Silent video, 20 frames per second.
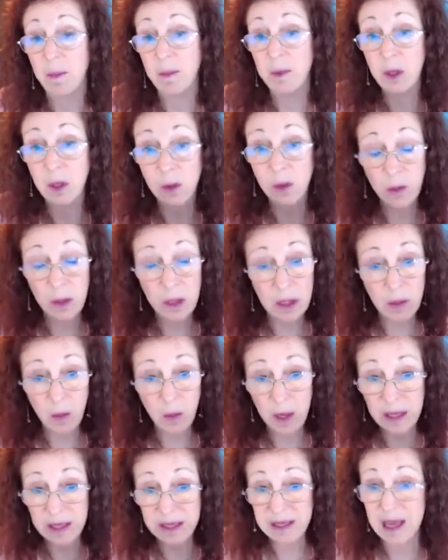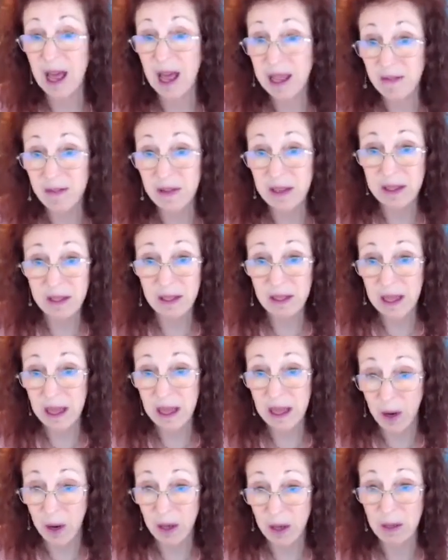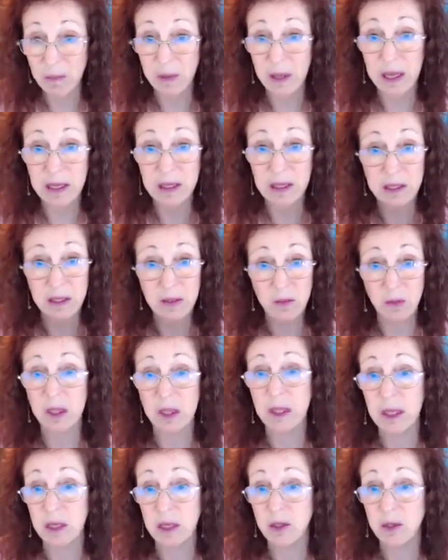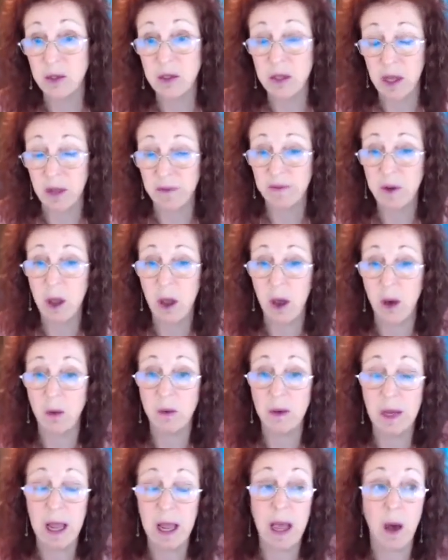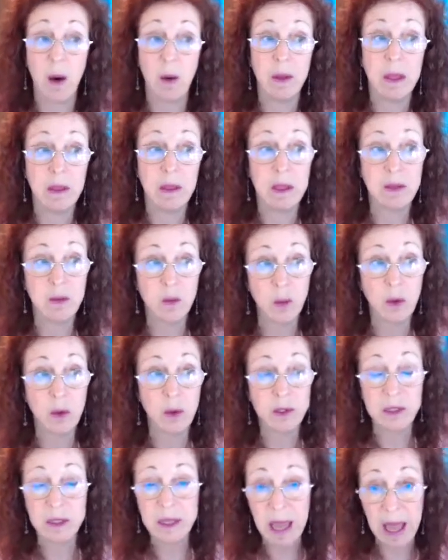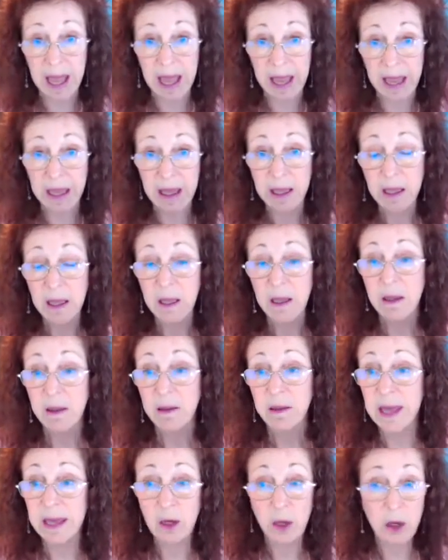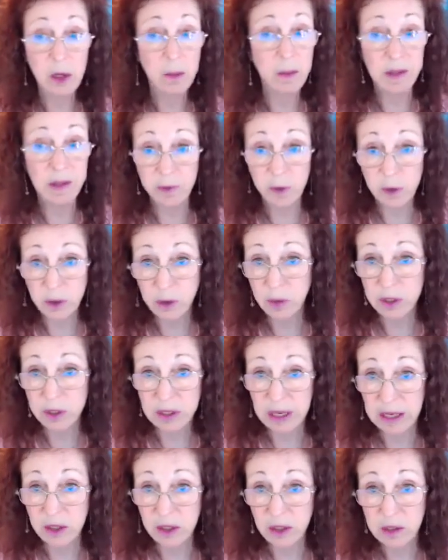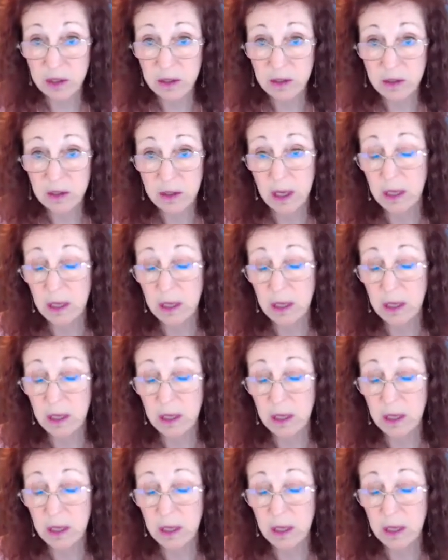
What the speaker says: you really want to dive into that marketplace and really get yourself known. Now, in this world today, that could be virtual stages.